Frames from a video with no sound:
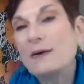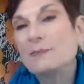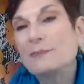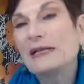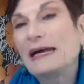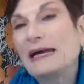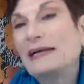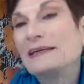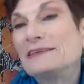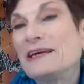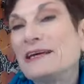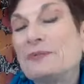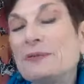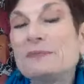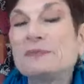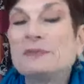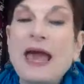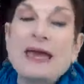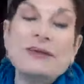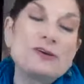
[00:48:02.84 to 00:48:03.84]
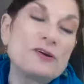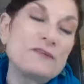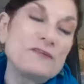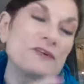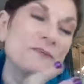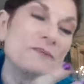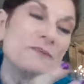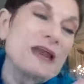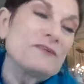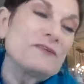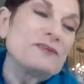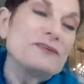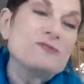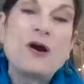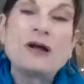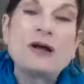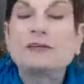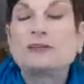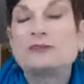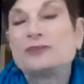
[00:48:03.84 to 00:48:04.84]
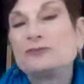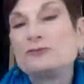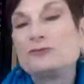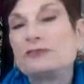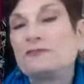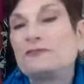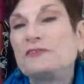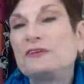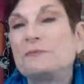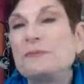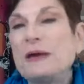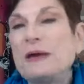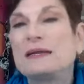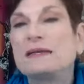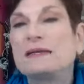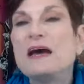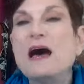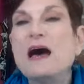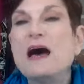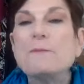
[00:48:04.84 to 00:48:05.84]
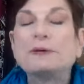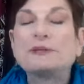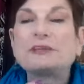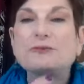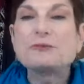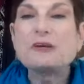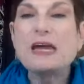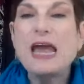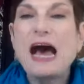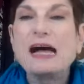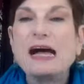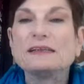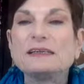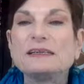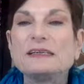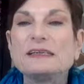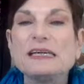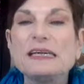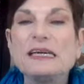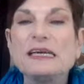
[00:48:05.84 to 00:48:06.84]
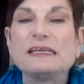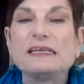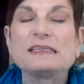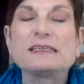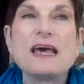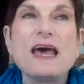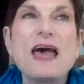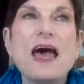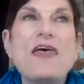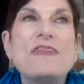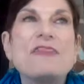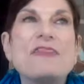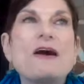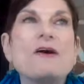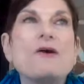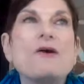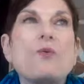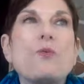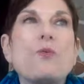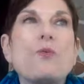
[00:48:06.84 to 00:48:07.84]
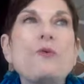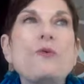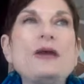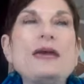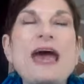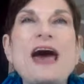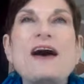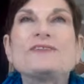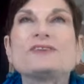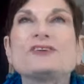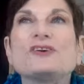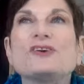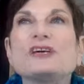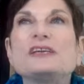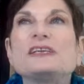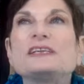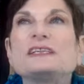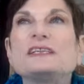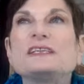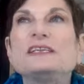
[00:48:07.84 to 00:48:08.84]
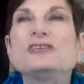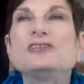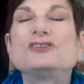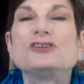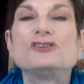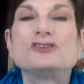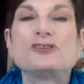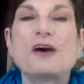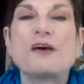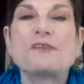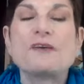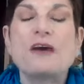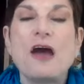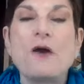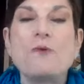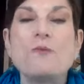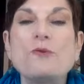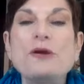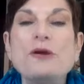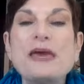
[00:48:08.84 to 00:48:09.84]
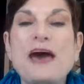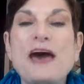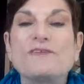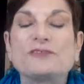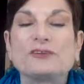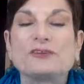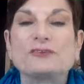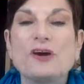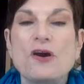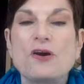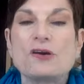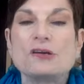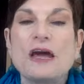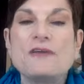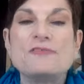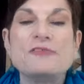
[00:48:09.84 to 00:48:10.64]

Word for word: I mean, like I tell people, hey, you can feel bad if you want. You could choose to feel bad. But the reality is that we have to teach each other and we have to learn.